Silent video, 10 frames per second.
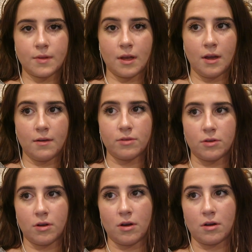I have to
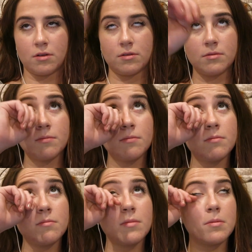talk.
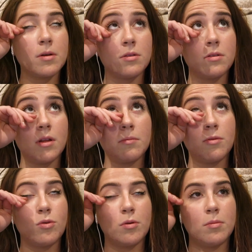Maybe I'll do that
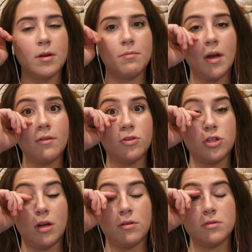before bed. I have to
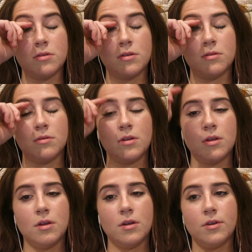shower still
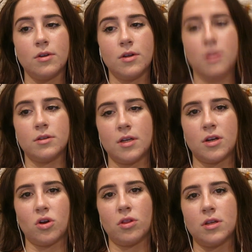and
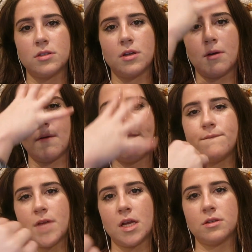take all this
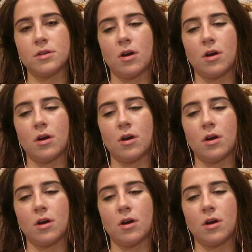base